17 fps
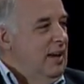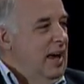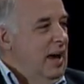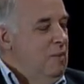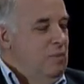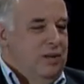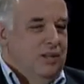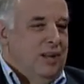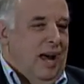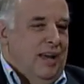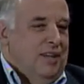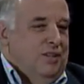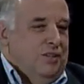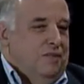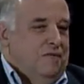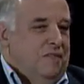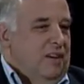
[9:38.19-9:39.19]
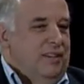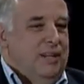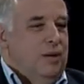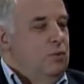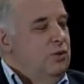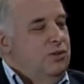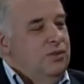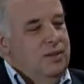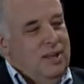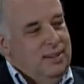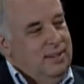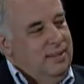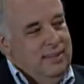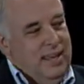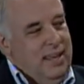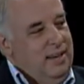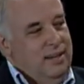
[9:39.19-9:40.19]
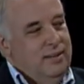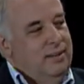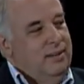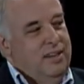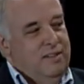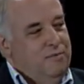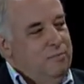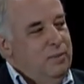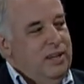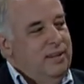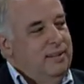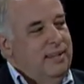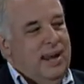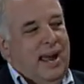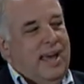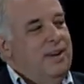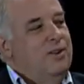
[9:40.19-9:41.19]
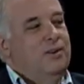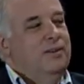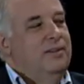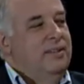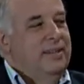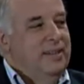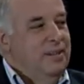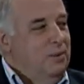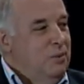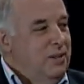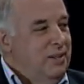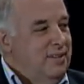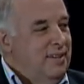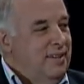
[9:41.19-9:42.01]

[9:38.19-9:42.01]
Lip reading: And I just felt there was nothing they can give me that I couldn't deal with.